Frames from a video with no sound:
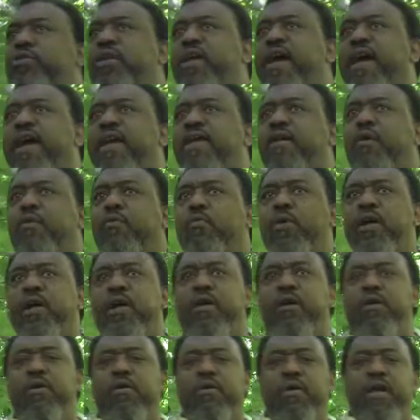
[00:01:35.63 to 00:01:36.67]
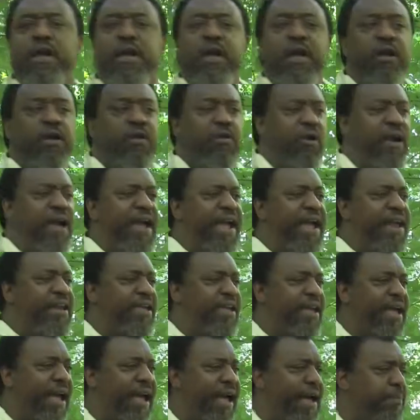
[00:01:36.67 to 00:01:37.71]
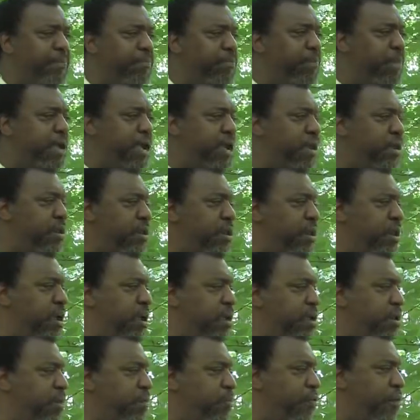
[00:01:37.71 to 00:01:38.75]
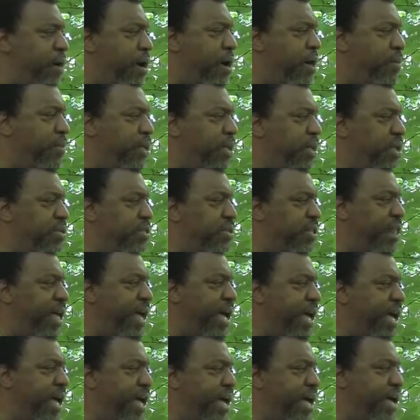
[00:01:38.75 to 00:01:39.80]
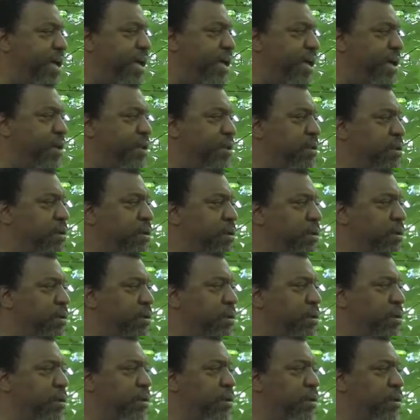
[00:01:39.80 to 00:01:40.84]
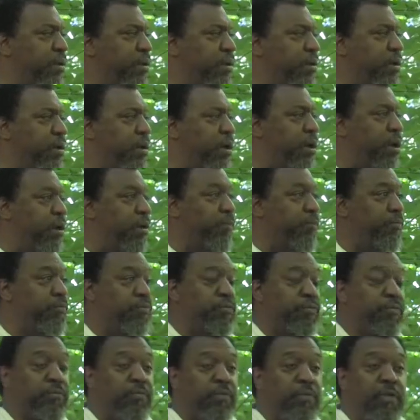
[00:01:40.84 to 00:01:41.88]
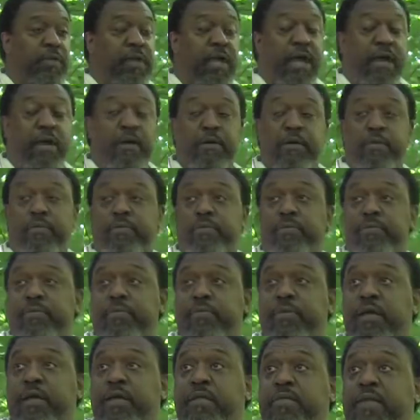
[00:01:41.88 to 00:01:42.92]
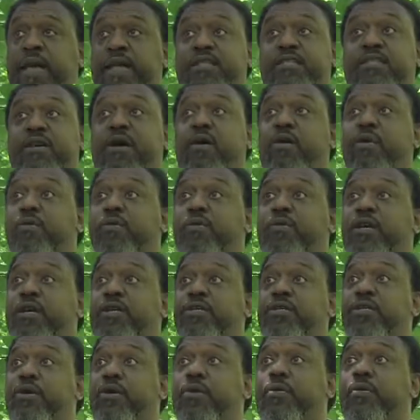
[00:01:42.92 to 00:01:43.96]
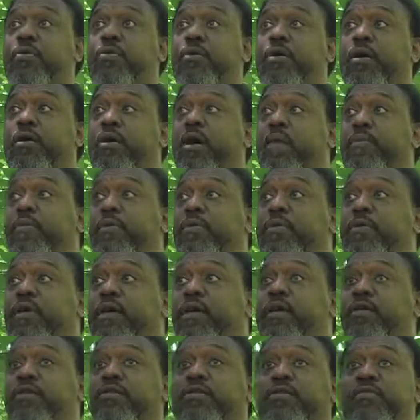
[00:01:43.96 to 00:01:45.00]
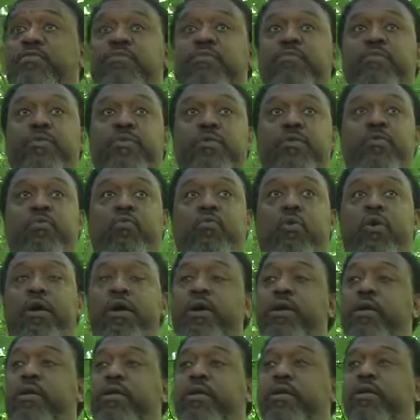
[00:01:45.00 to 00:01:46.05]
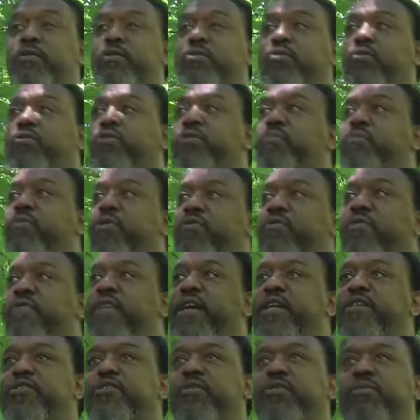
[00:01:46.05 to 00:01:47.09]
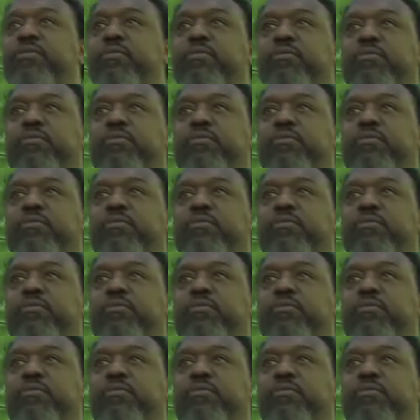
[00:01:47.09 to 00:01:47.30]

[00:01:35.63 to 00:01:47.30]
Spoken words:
you get weary. Great camp meeting in the promised land. You know, now, that song touched on a couple of things. One, source of motivation.